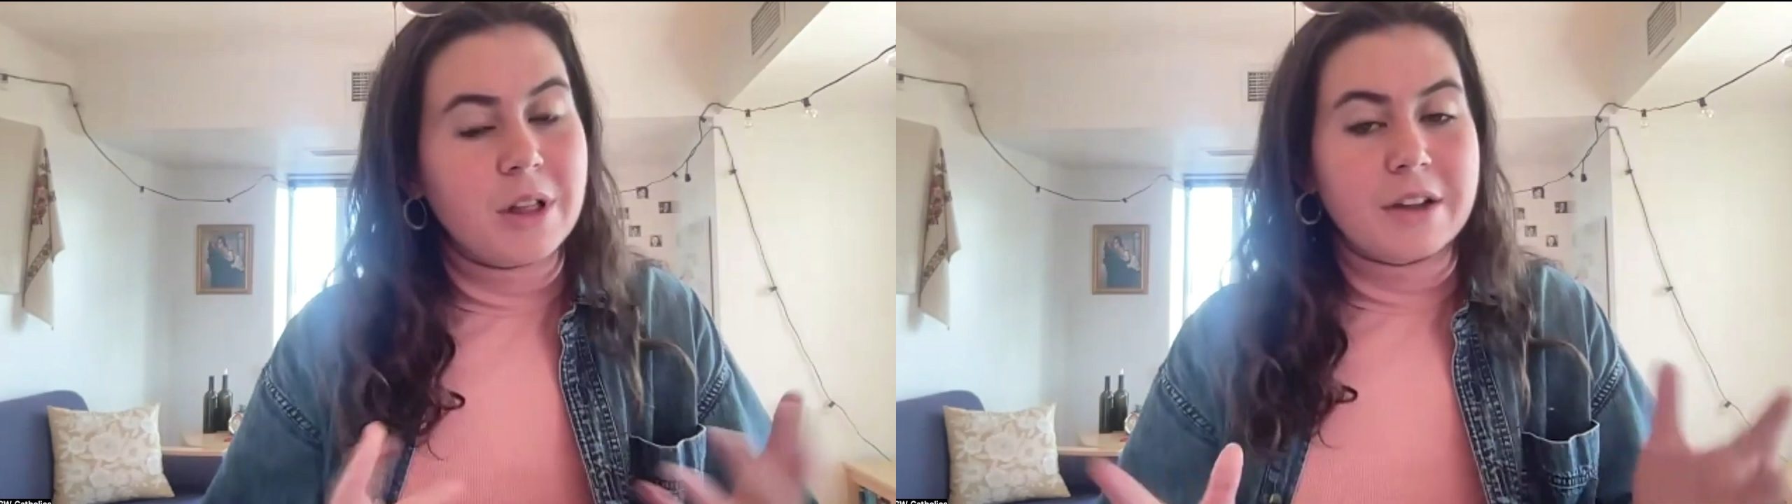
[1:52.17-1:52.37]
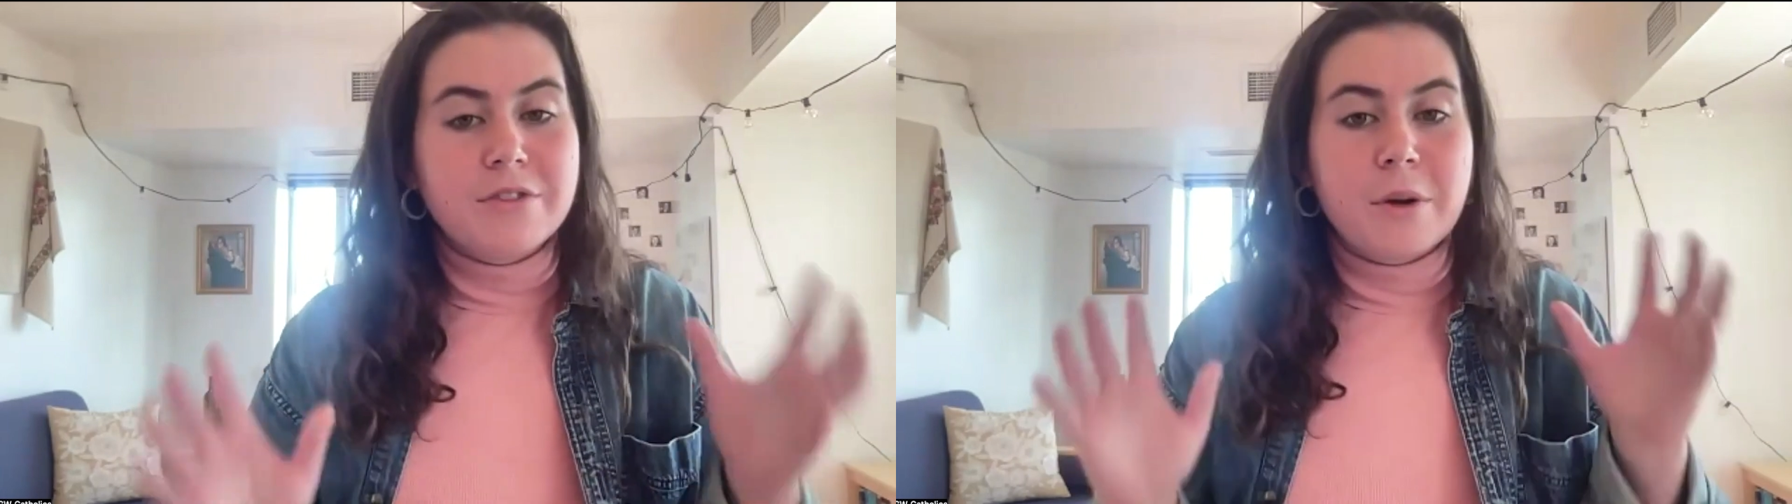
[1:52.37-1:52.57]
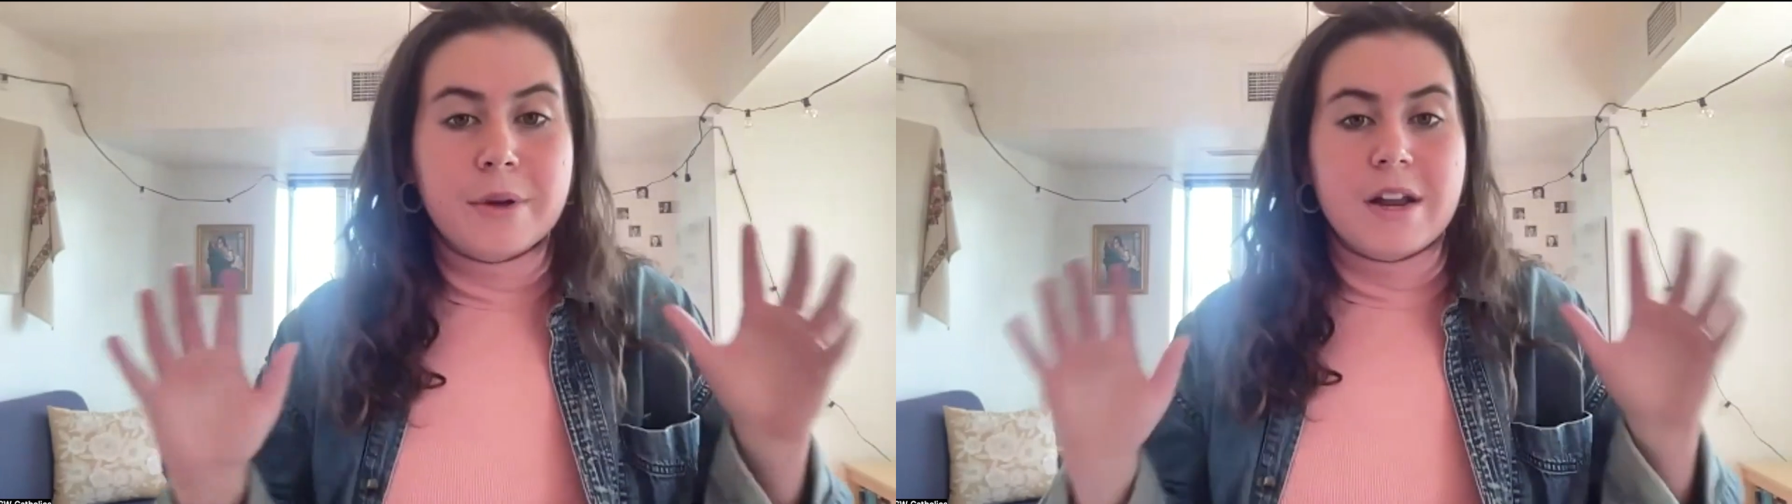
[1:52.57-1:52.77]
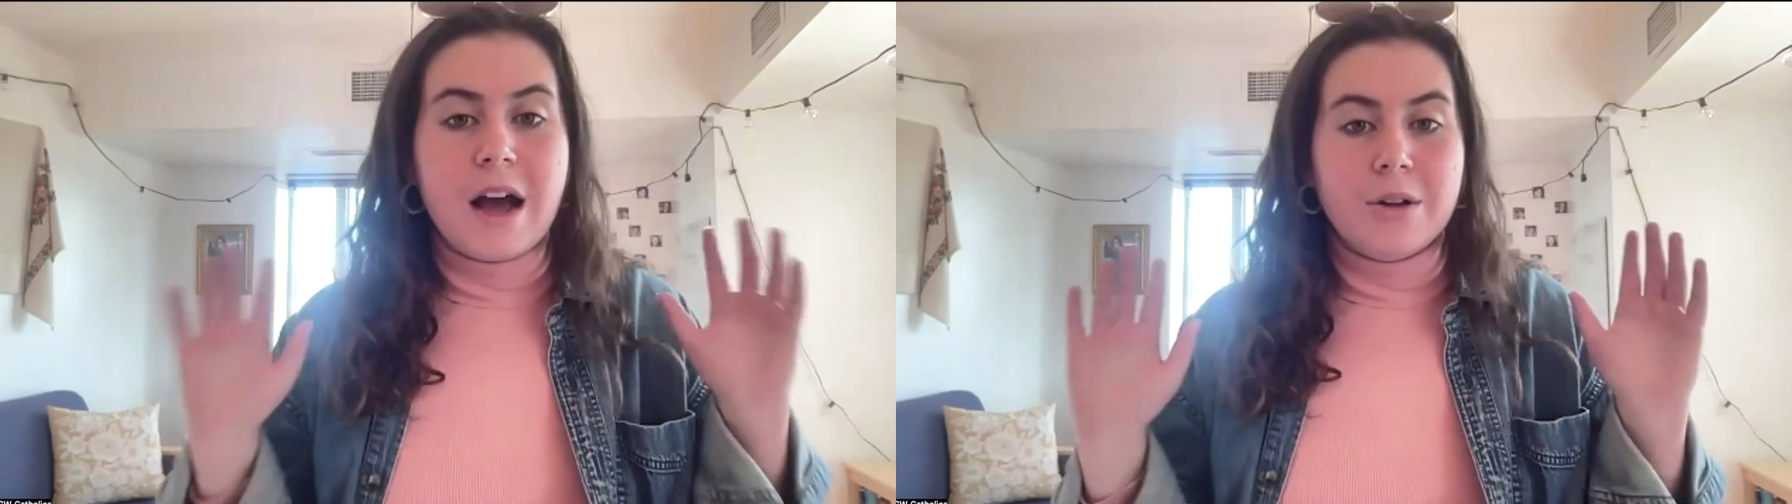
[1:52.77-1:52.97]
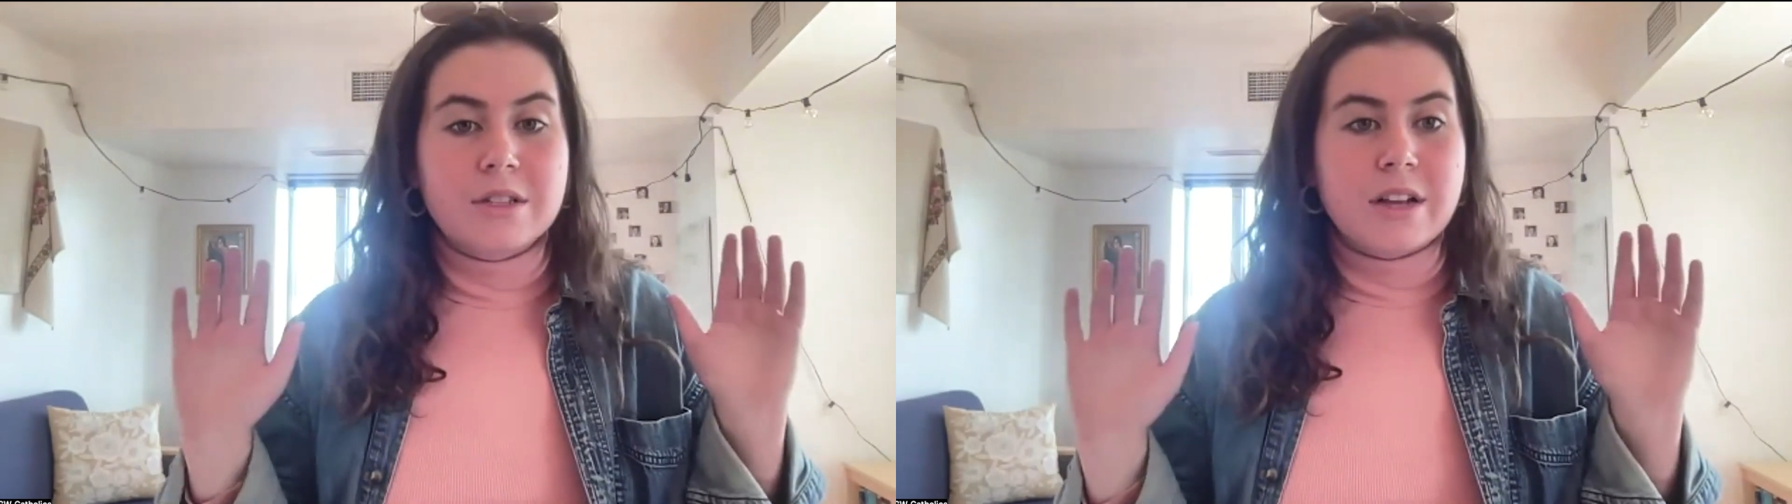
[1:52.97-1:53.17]
or like from an
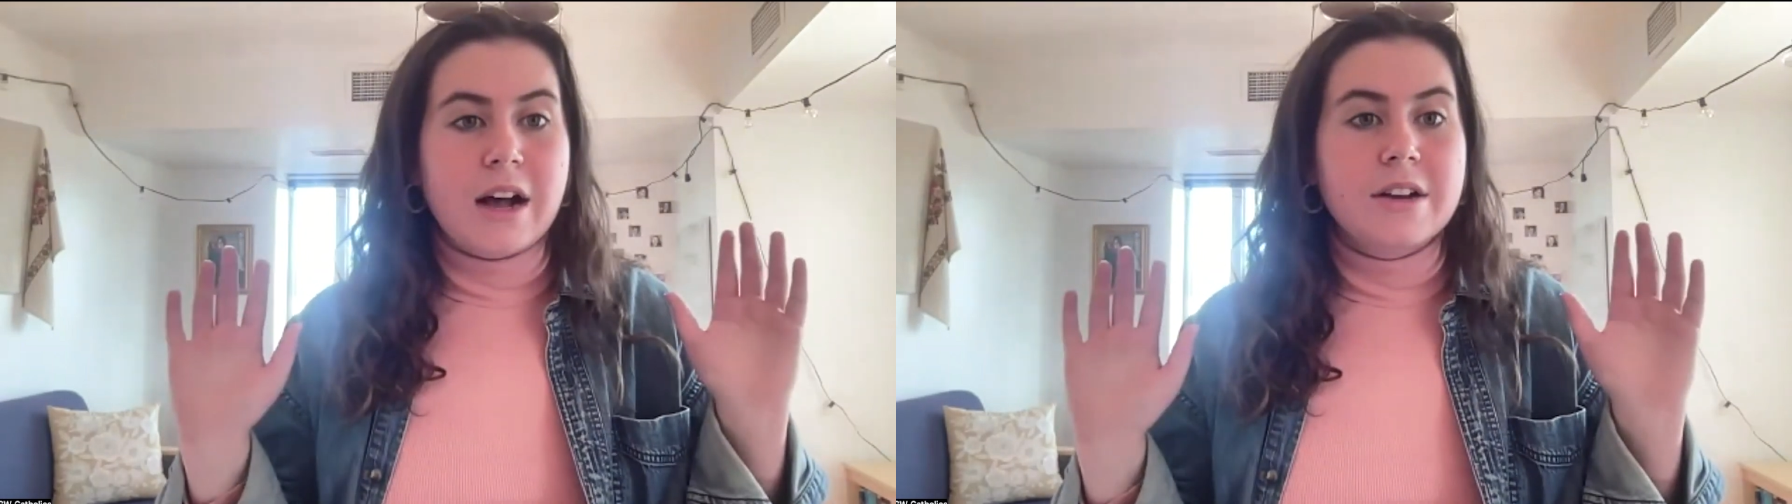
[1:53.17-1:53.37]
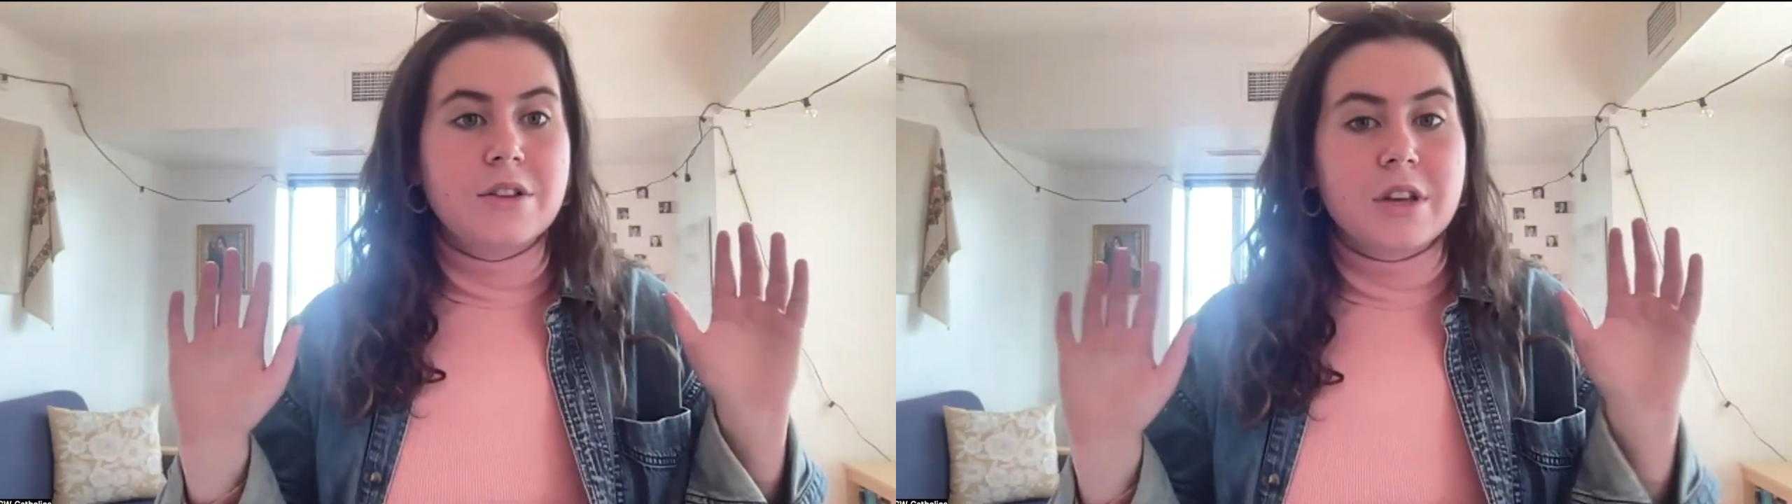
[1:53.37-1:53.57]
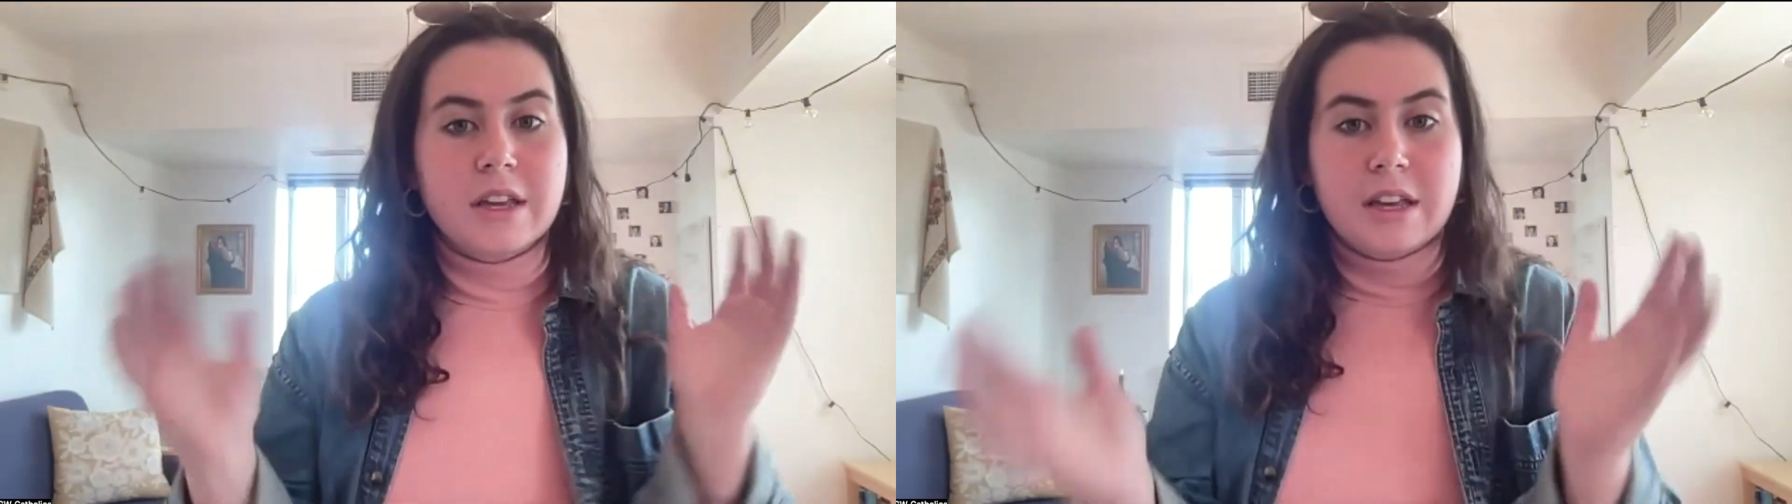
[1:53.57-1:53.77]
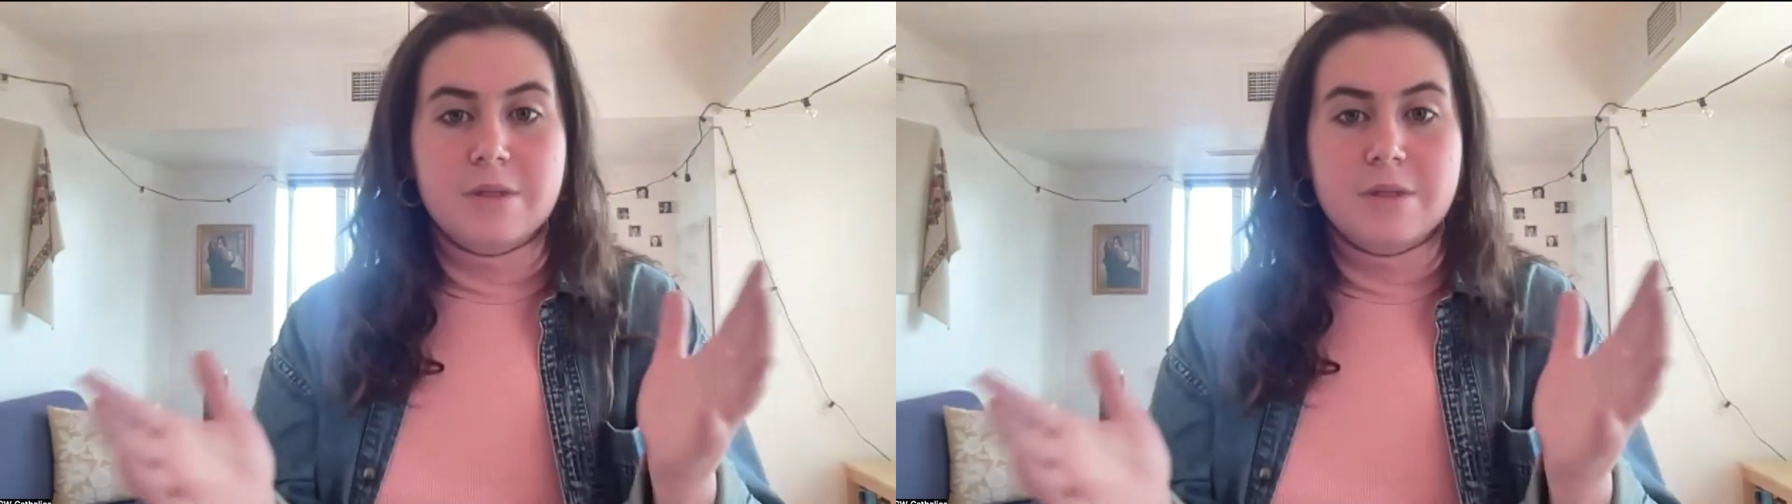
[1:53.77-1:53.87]
outside looking